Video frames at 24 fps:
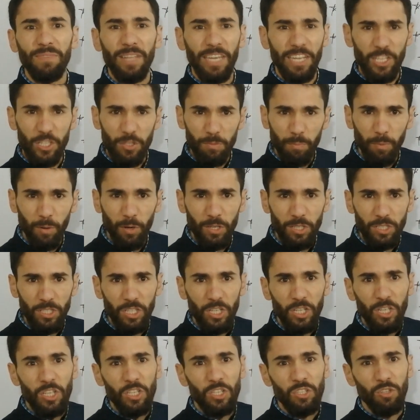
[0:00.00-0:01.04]
any sport.
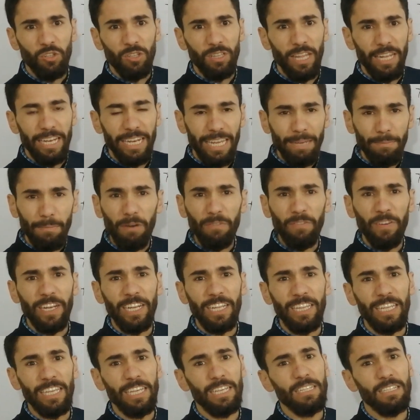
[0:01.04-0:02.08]
So the name of
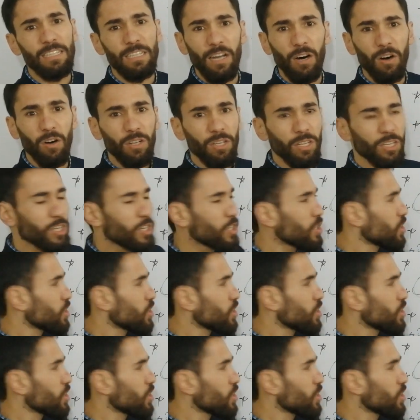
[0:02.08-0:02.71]
anything is noun.